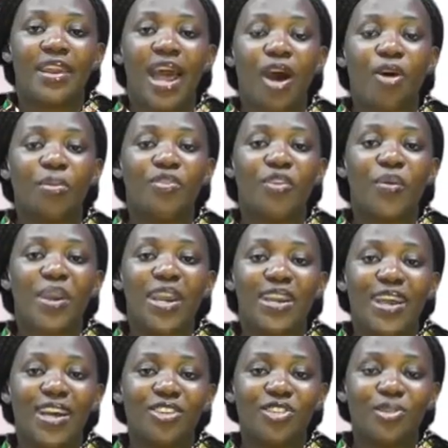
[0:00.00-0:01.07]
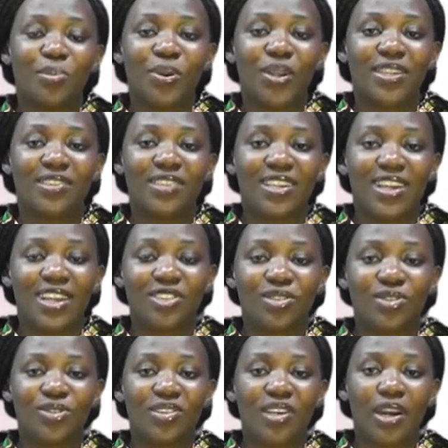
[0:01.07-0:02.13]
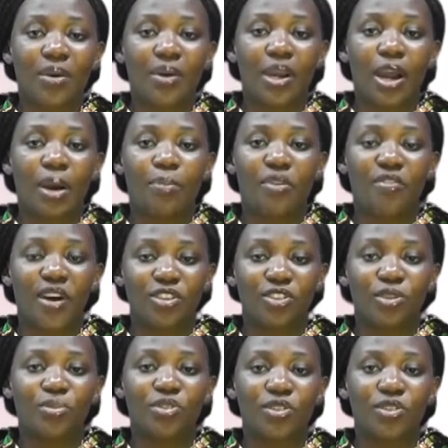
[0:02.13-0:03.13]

Now, before we end our news bulletin, let's do take a recap of our top